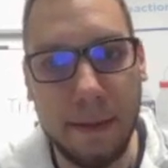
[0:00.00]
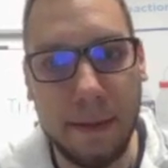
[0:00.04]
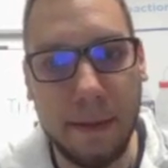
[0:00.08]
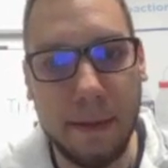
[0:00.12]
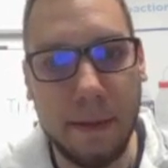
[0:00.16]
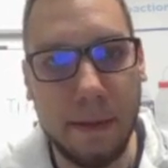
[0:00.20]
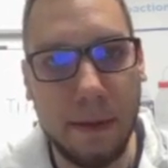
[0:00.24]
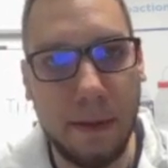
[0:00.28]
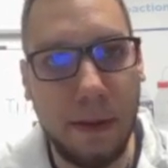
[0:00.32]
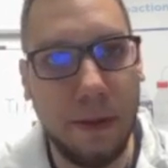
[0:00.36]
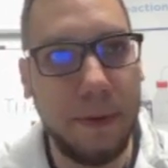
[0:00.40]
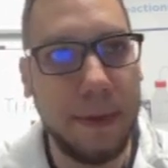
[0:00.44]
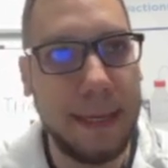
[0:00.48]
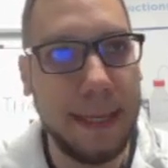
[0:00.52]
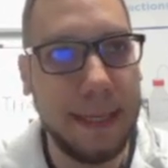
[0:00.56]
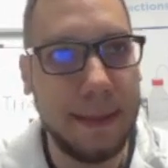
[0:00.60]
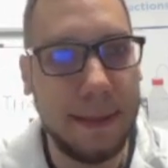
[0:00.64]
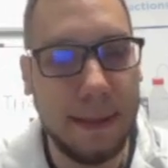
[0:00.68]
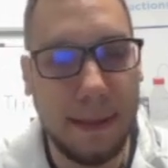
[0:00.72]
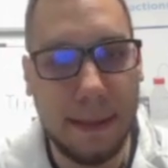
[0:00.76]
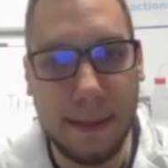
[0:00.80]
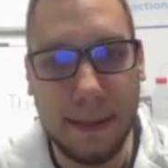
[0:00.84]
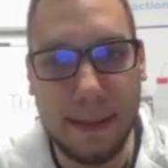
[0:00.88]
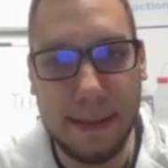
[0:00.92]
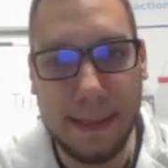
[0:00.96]
During
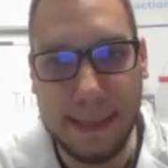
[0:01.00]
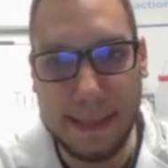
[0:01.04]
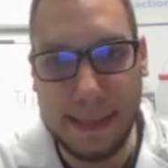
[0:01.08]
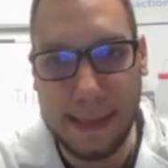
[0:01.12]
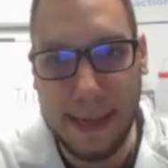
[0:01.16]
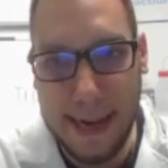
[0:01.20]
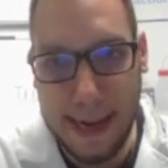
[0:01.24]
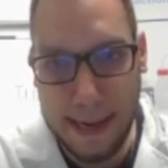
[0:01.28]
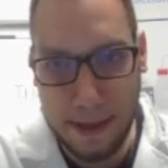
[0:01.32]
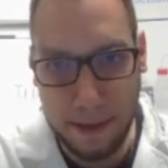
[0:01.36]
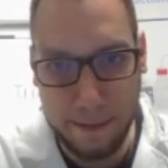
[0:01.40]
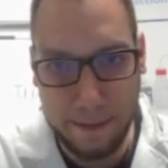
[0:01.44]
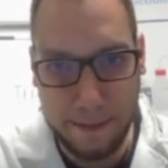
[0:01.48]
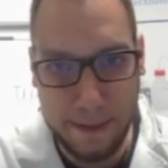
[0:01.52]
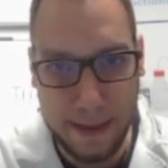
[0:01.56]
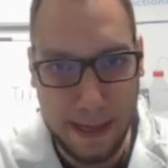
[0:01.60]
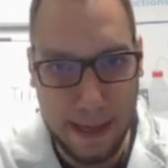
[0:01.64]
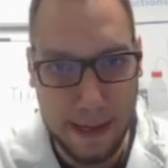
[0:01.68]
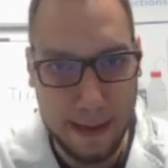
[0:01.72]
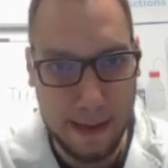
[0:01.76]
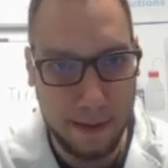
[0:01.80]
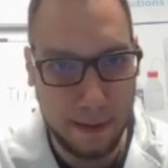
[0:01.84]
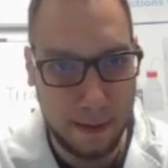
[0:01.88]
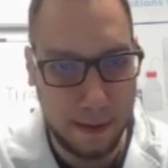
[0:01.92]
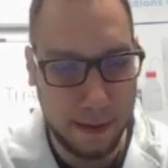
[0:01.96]
the design of the
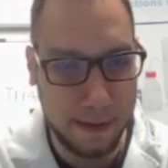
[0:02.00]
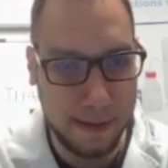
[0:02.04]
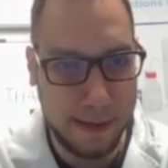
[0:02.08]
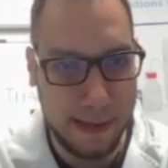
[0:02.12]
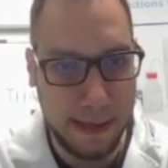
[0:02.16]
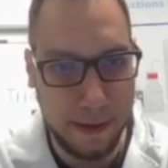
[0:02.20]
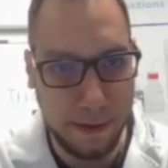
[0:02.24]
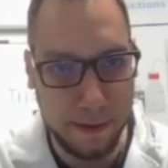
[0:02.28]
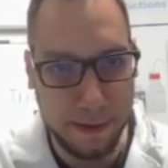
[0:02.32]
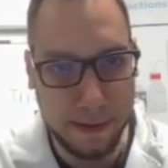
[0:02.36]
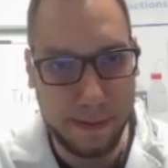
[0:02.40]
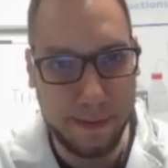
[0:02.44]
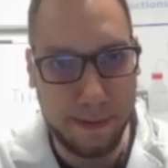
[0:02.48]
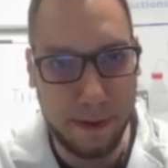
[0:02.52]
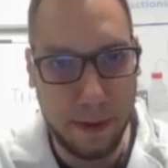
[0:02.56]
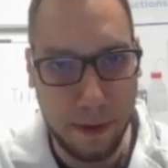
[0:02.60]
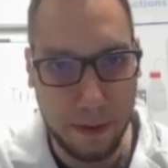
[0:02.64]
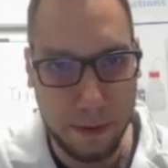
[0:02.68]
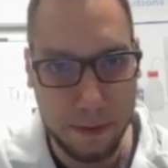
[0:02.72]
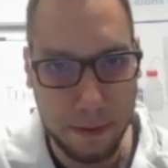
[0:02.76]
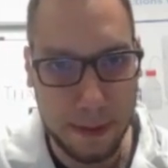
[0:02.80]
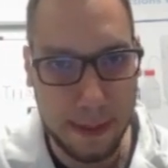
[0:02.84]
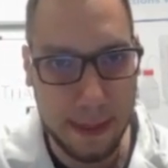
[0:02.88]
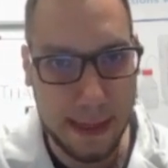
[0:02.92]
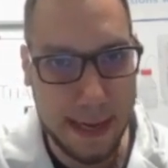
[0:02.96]
continuous
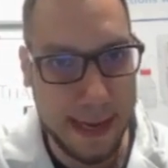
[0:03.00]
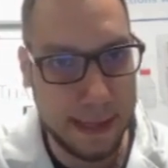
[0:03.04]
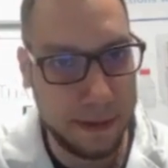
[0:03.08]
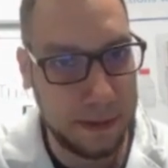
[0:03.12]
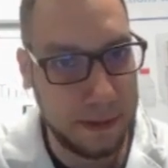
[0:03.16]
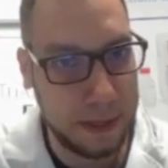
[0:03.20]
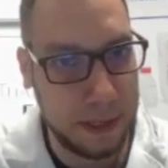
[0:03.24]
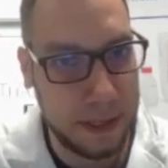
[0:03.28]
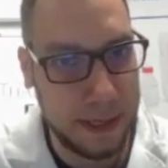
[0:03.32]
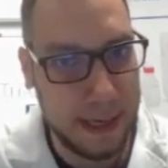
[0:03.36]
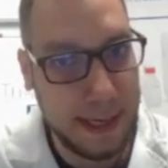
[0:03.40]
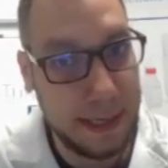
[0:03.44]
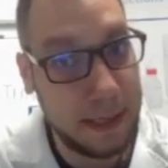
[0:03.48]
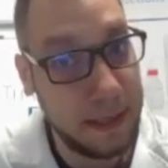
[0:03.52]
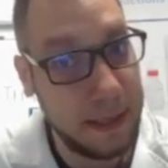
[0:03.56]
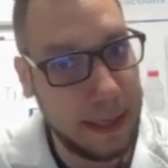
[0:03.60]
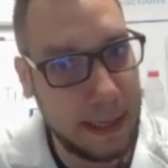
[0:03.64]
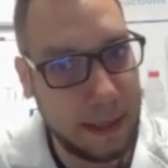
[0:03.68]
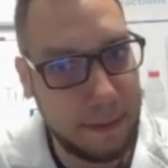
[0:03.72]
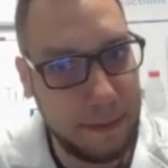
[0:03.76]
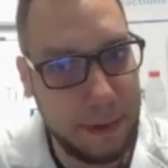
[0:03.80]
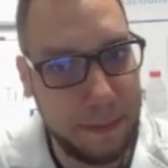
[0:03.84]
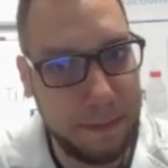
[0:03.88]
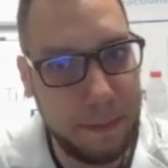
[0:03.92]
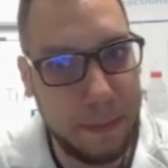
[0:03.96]
flow hydrogenation
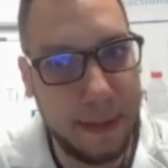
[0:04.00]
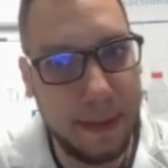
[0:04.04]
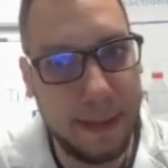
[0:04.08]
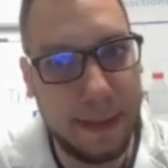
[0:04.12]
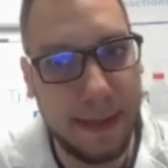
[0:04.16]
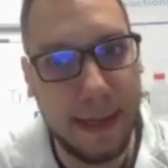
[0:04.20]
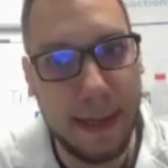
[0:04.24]
equipment,